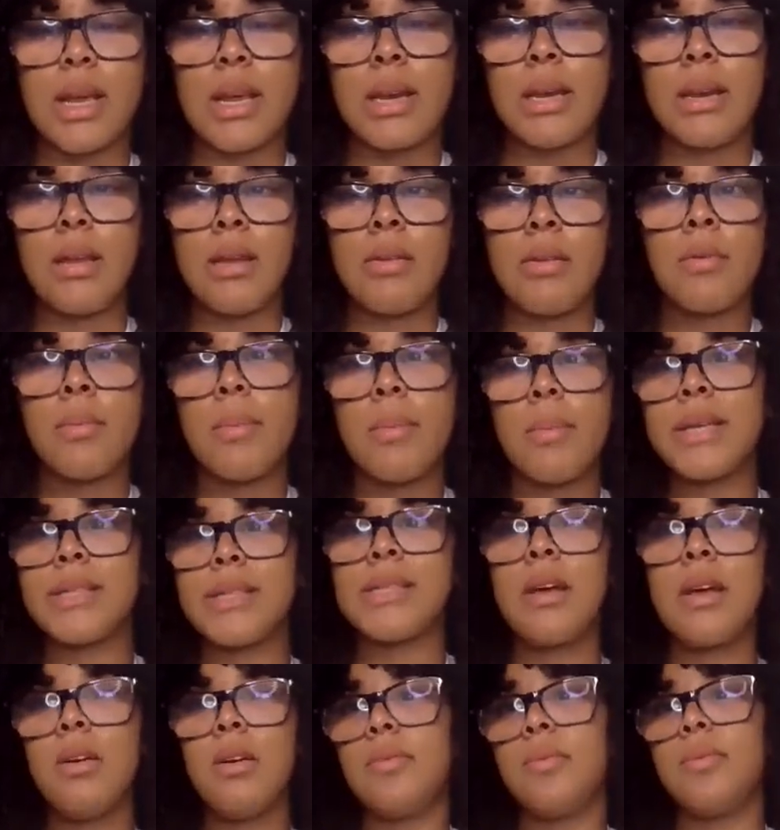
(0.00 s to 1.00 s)
And even
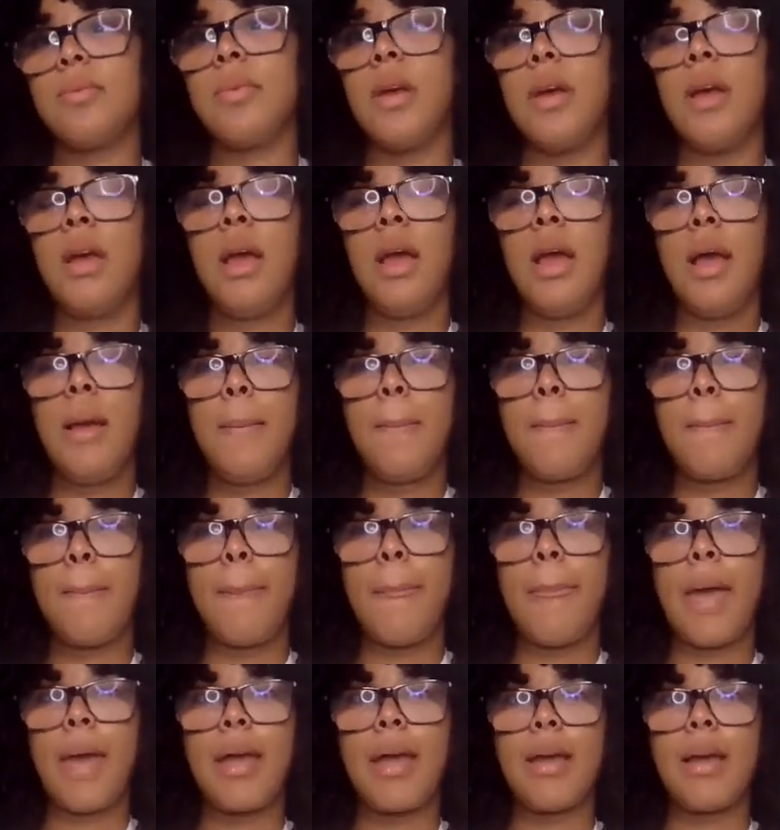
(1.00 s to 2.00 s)
myself,
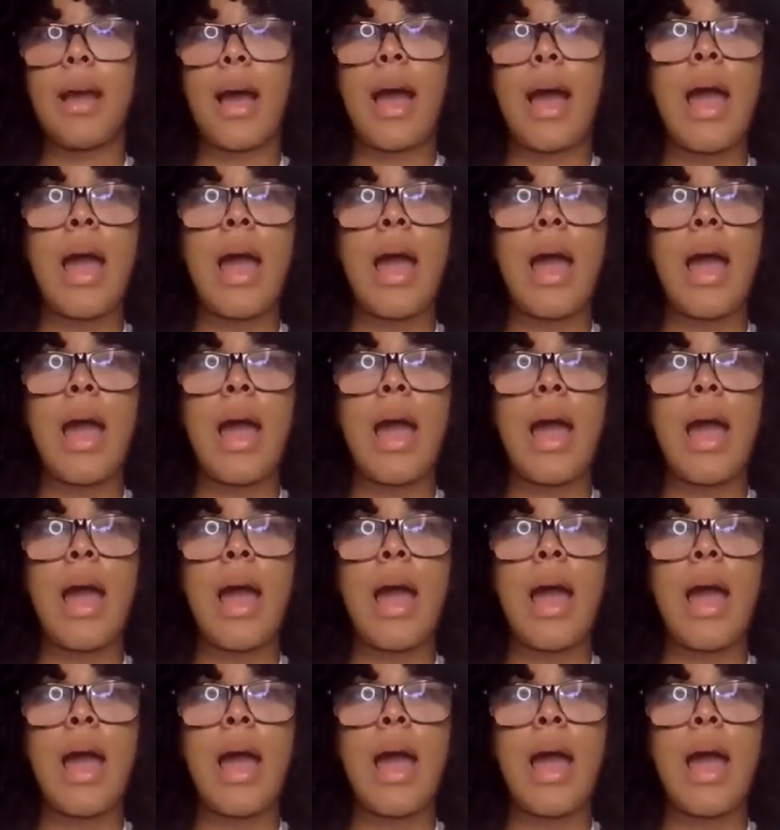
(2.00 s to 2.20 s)
like